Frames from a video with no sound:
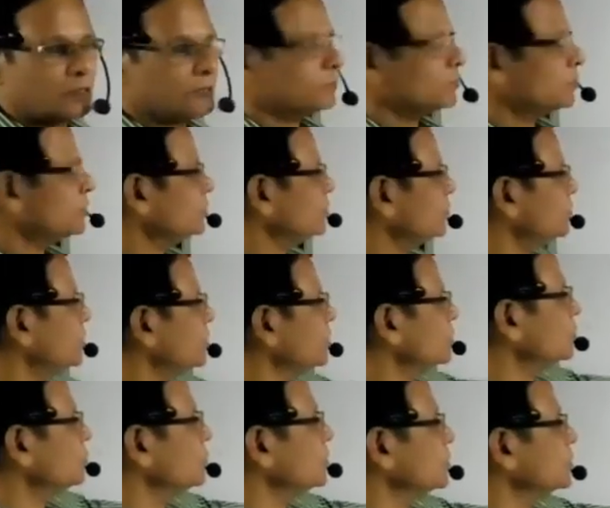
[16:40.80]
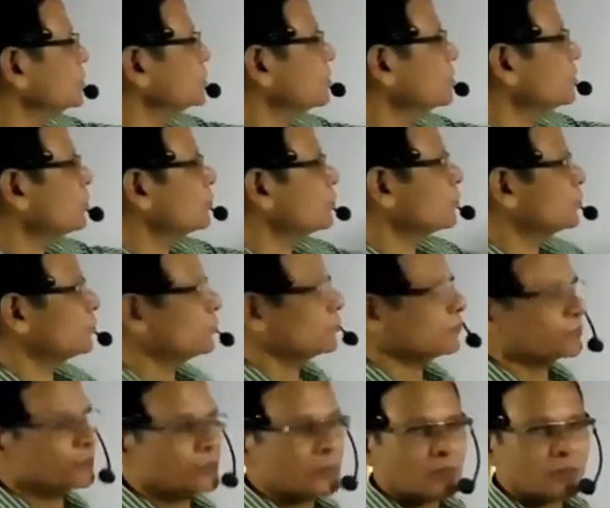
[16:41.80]
The word oligo means a few.
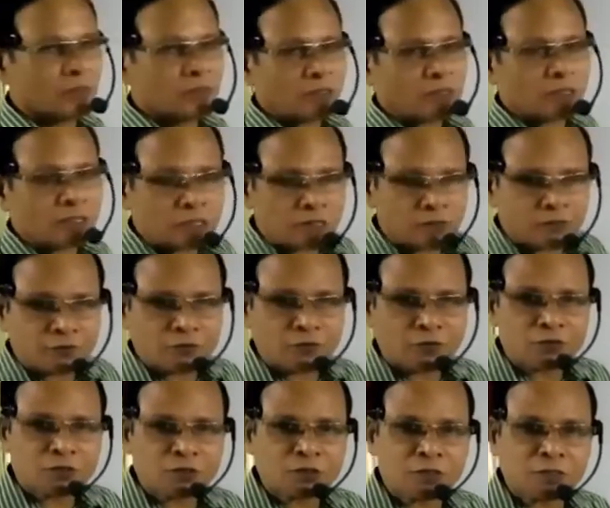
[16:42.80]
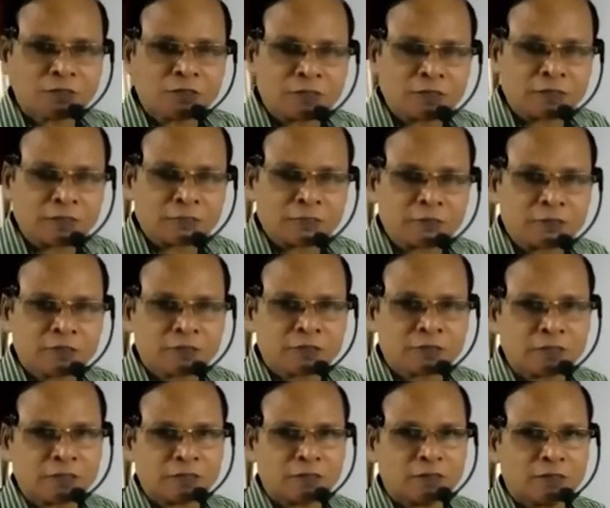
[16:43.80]
It refers to the stem
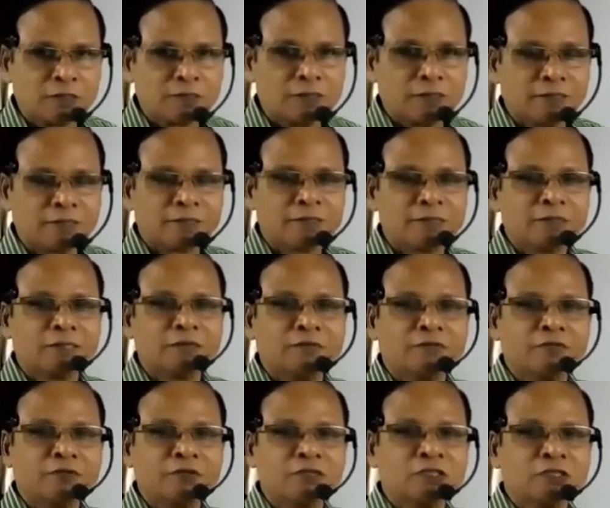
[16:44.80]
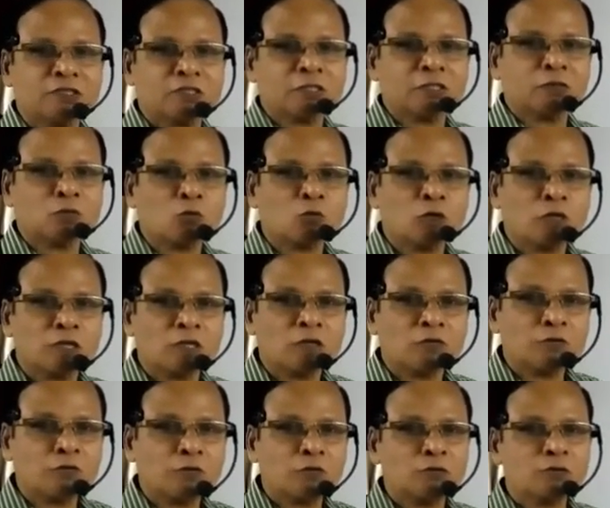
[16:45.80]
cell that can differentiate into only
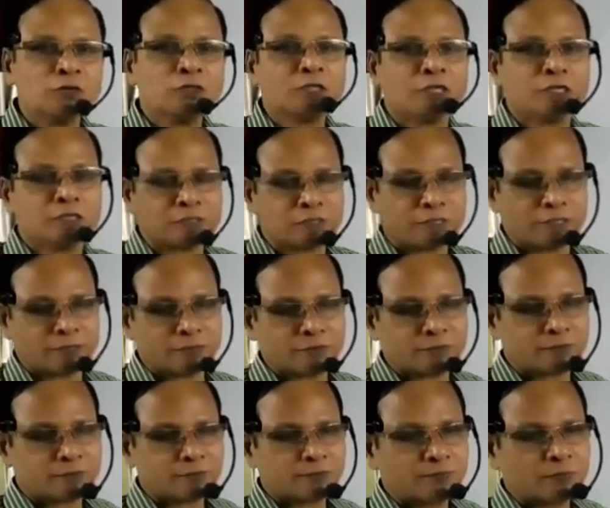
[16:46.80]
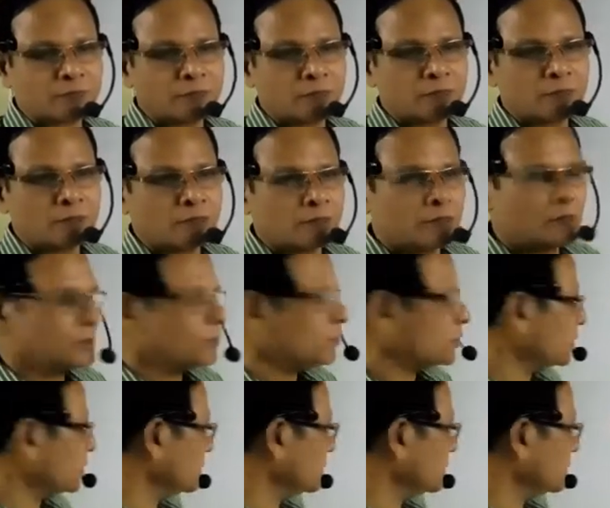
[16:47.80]
a few cell types. For